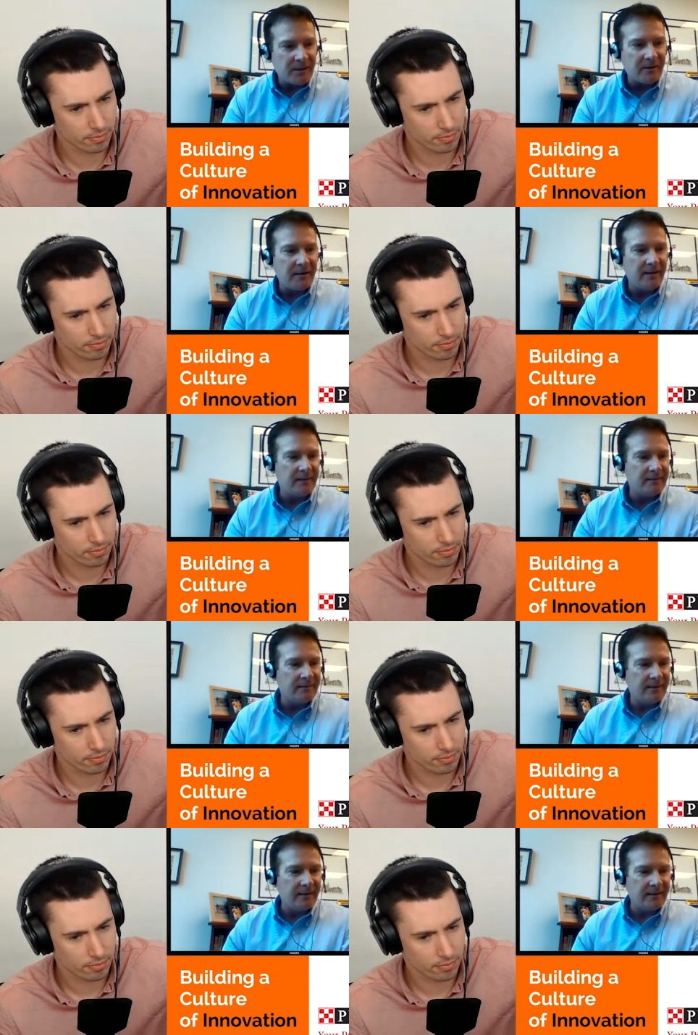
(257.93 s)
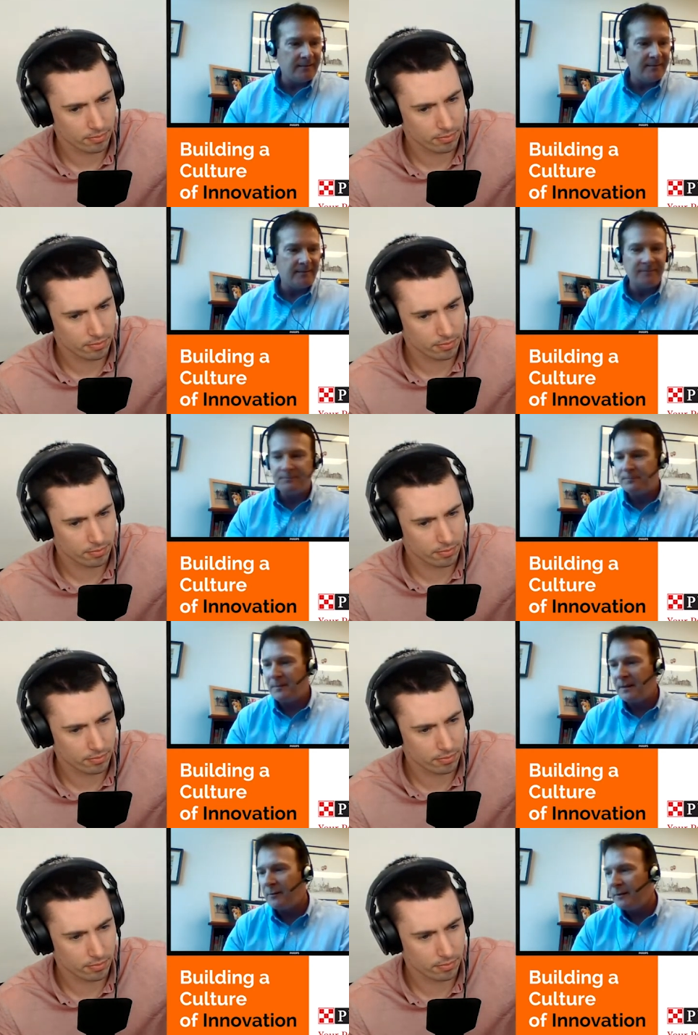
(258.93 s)
Speaker 1: and and you know
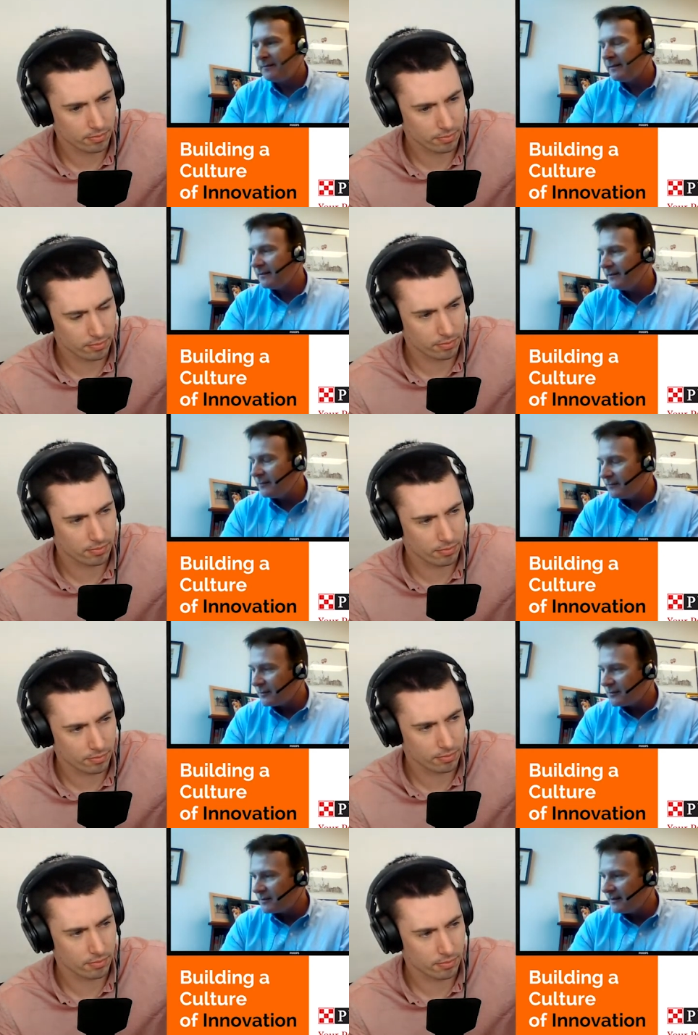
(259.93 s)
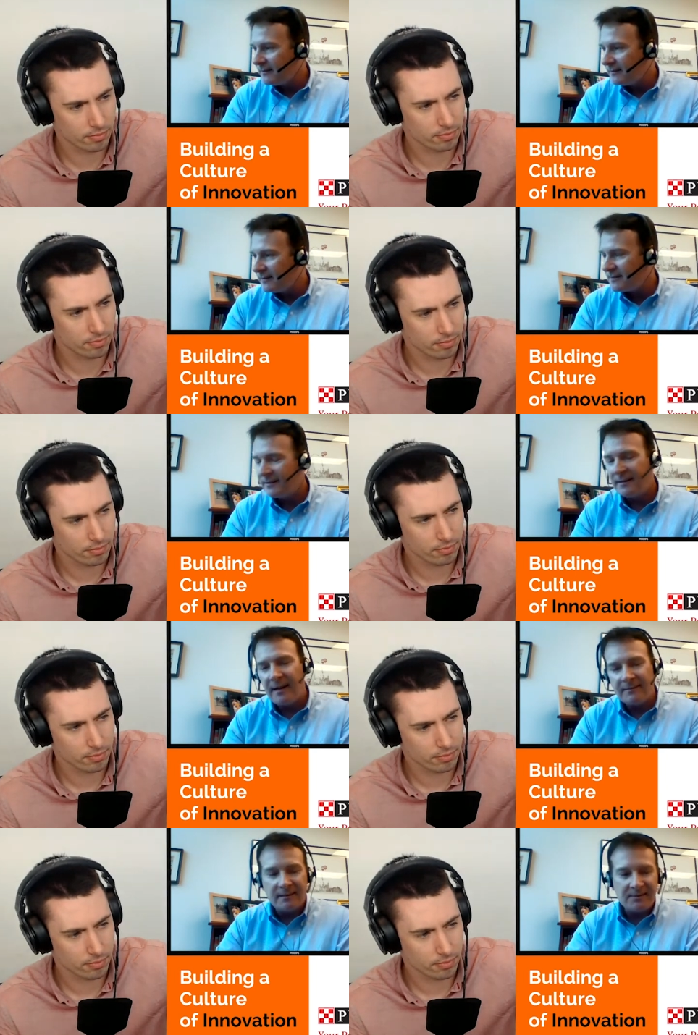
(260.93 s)
even at the university and, and say yeah this
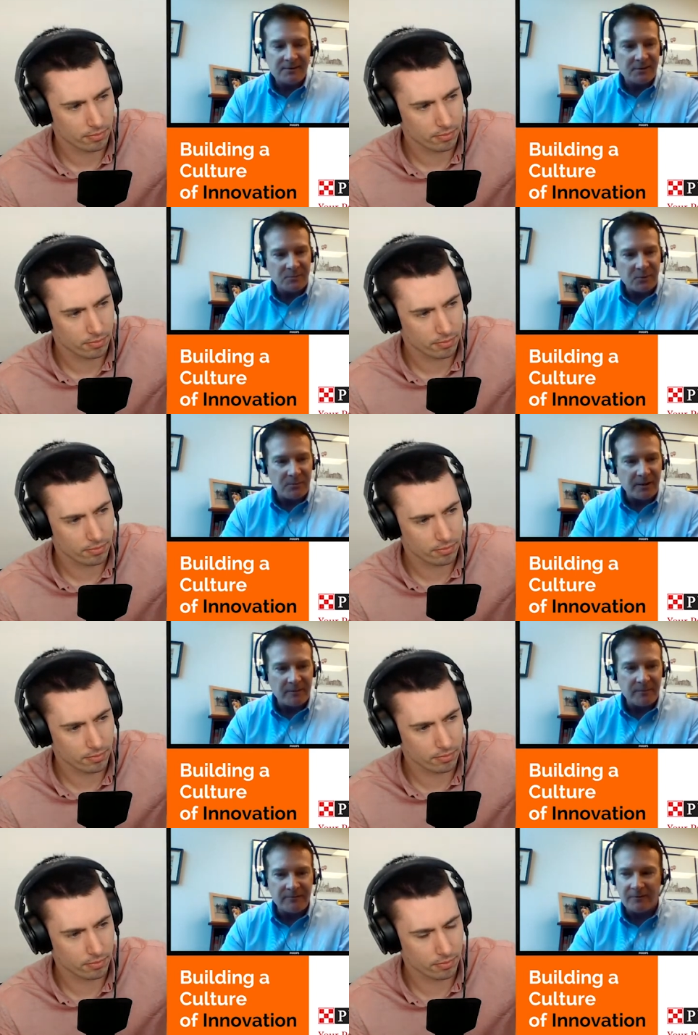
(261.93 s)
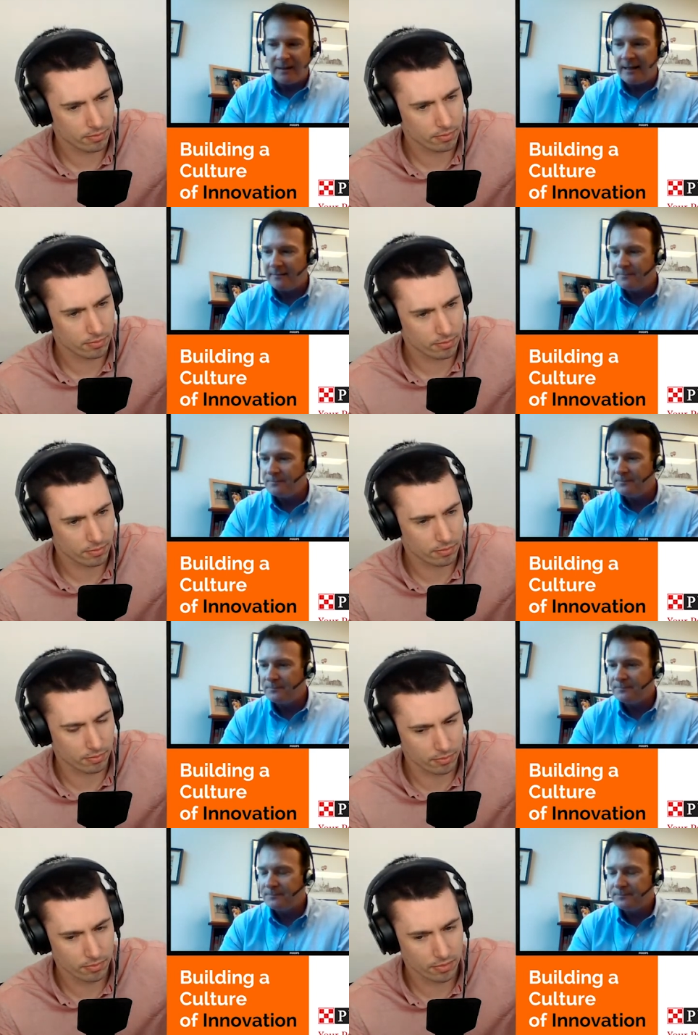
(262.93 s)
this prepared me for that
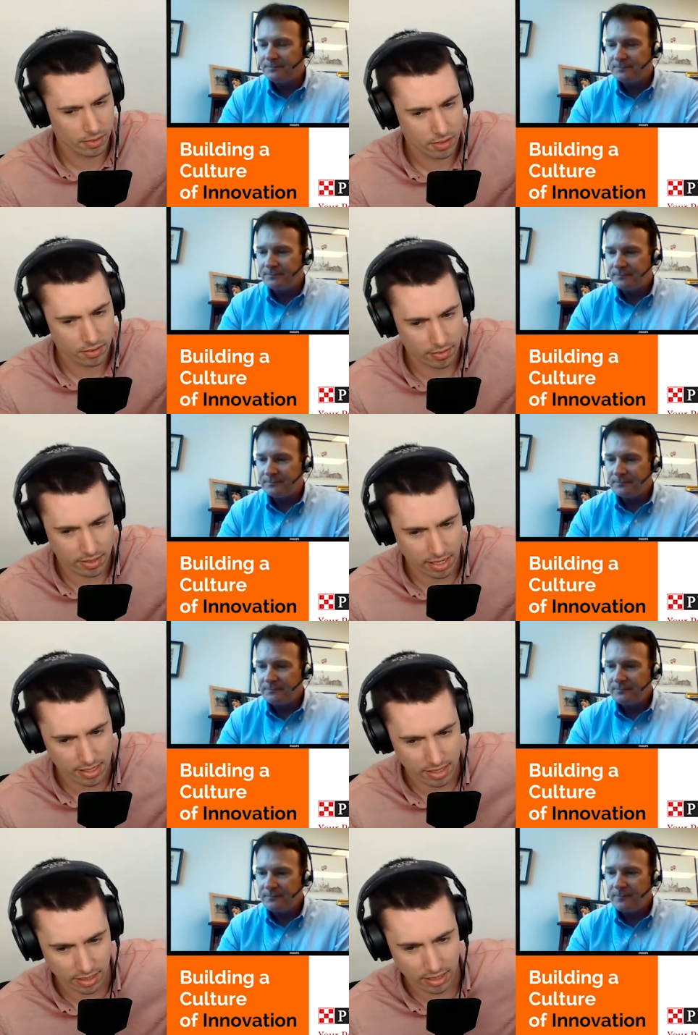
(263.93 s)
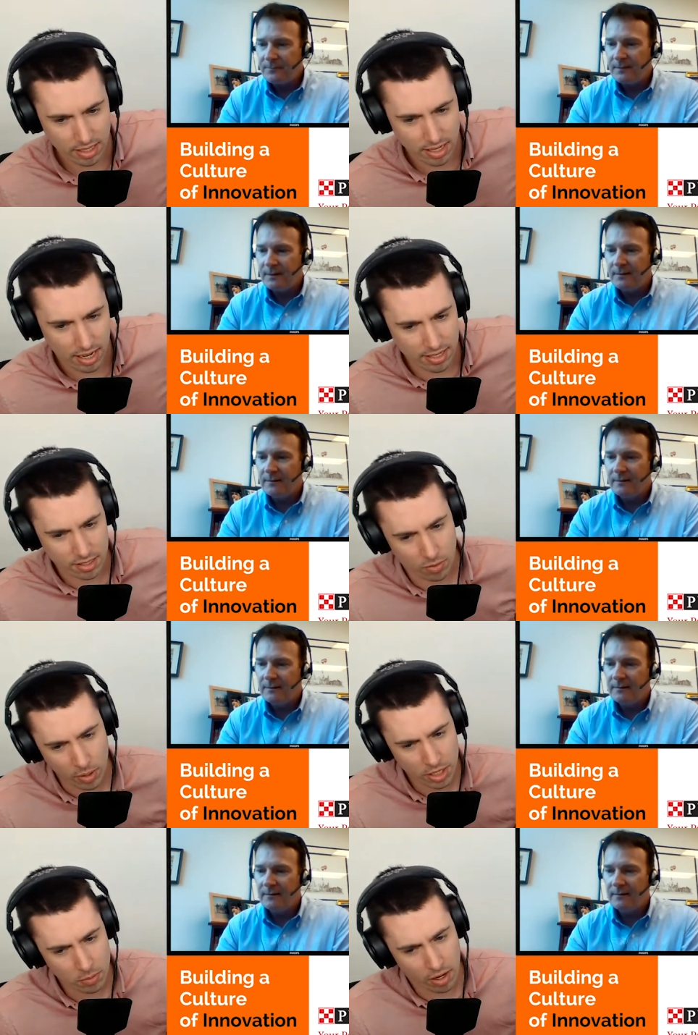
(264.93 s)
Speaker 2: mm-hmm. Fantastic. And
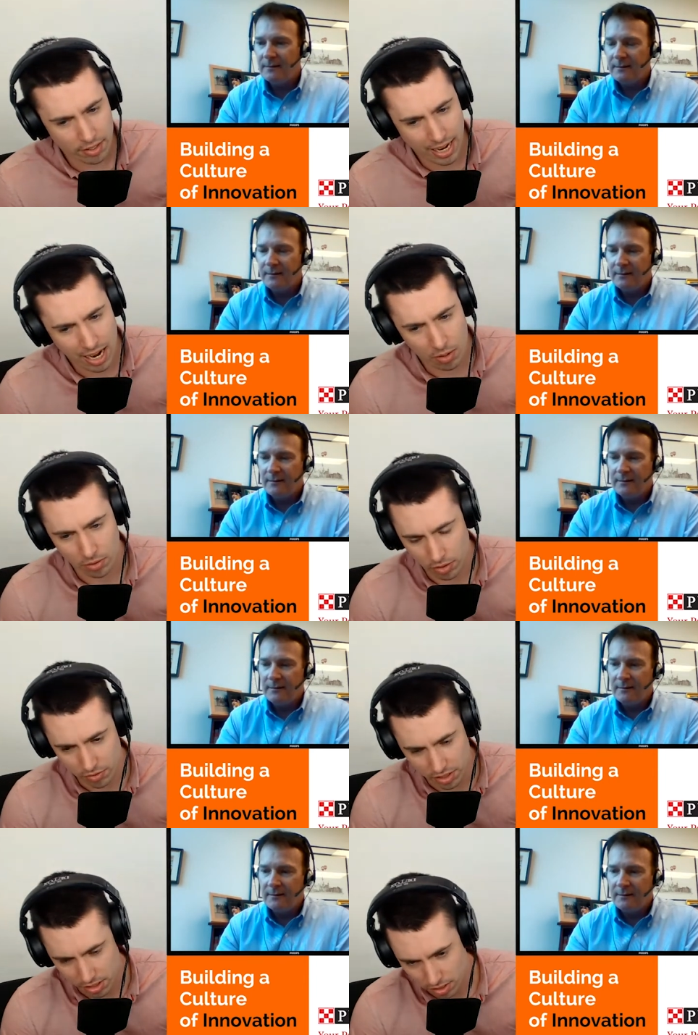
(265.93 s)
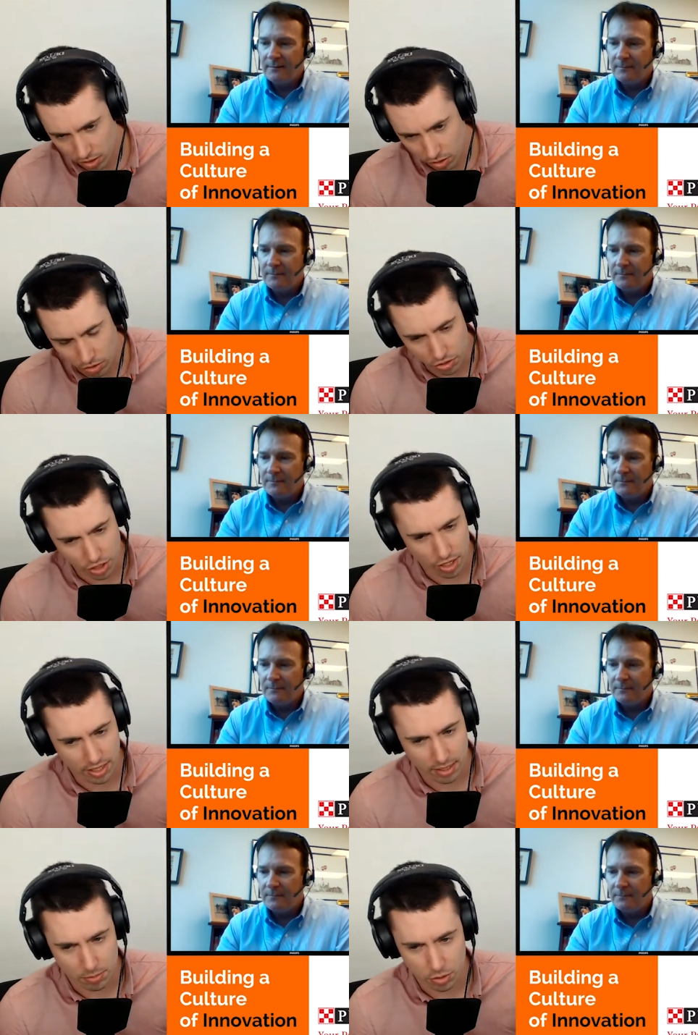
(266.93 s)
where you are now, obviously, just long
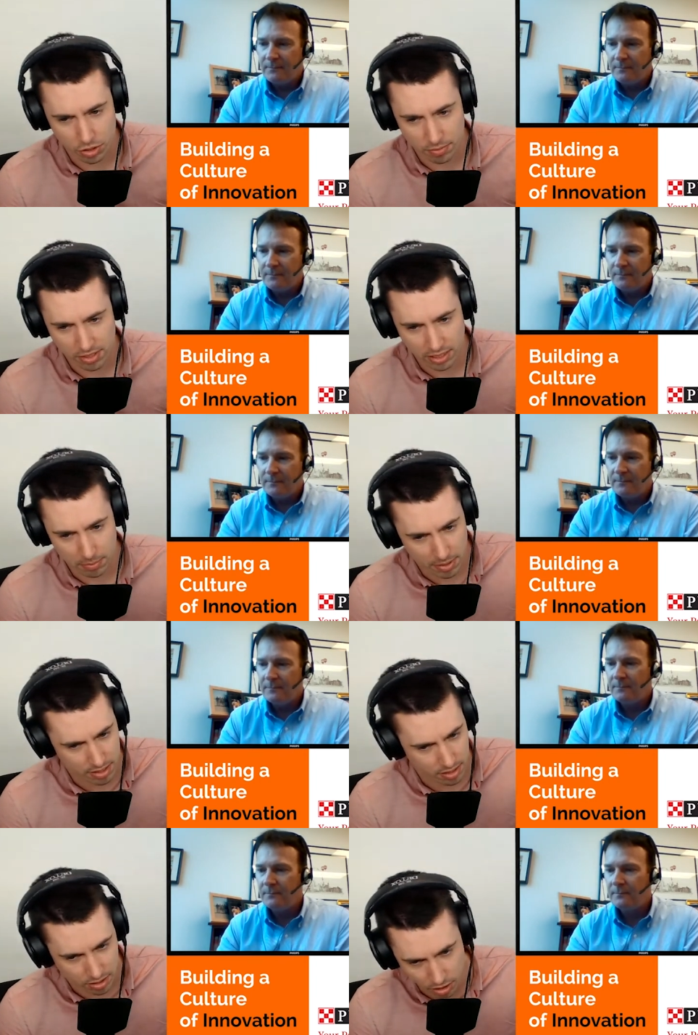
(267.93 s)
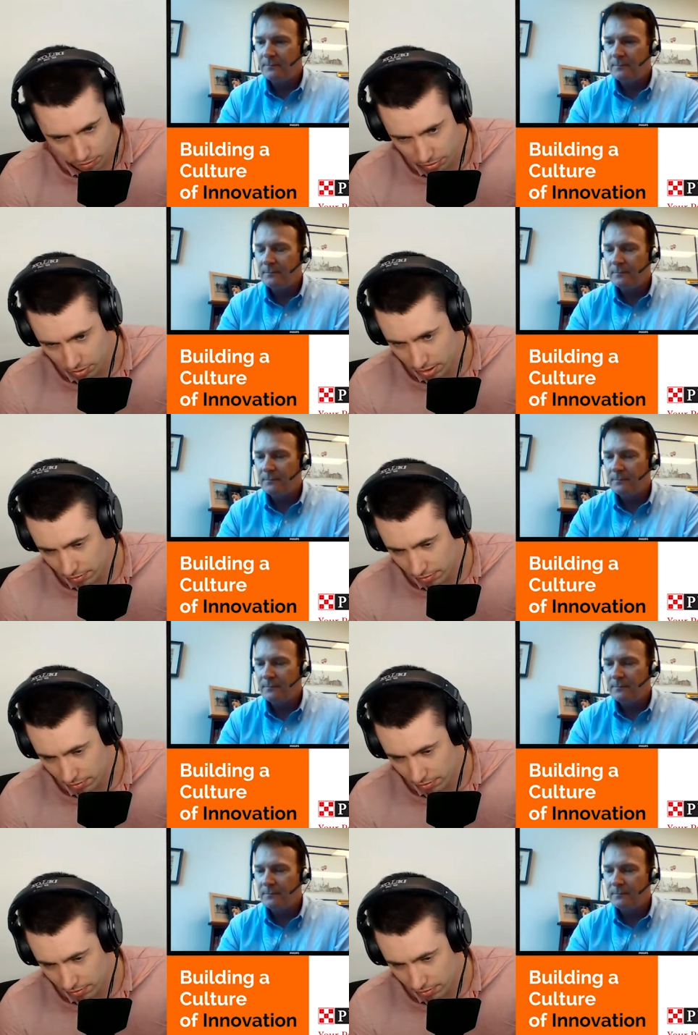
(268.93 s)
journey. I'm sure you've seen the business go through